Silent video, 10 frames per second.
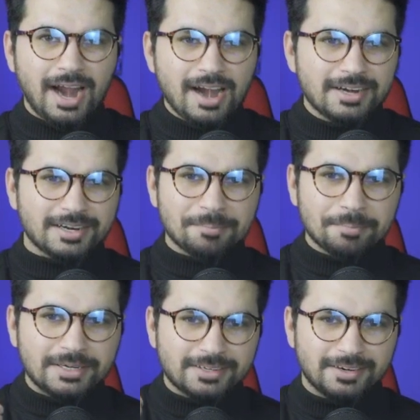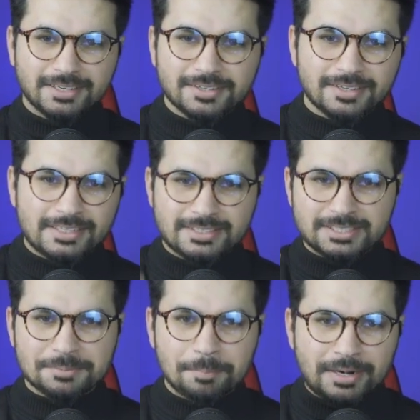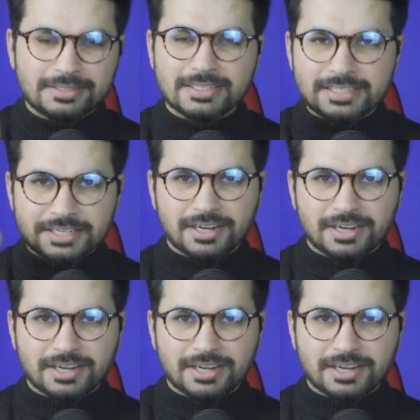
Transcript: And Replit literally just built this